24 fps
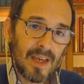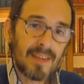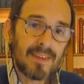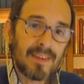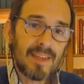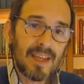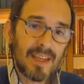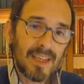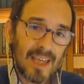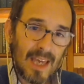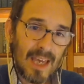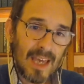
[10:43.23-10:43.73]

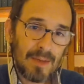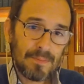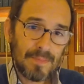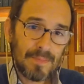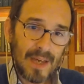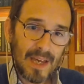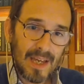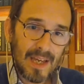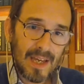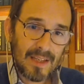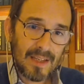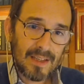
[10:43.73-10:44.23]
and they came
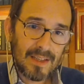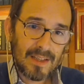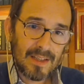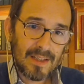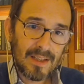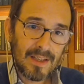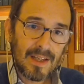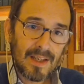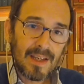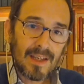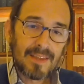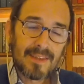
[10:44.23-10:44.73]
back,
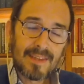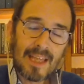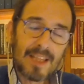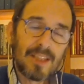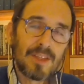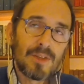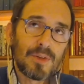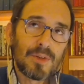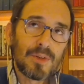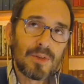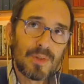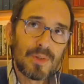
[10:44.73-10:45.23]

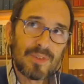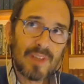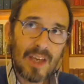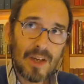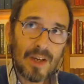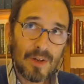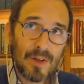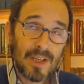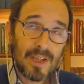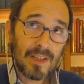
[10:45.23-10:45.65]
then you could say,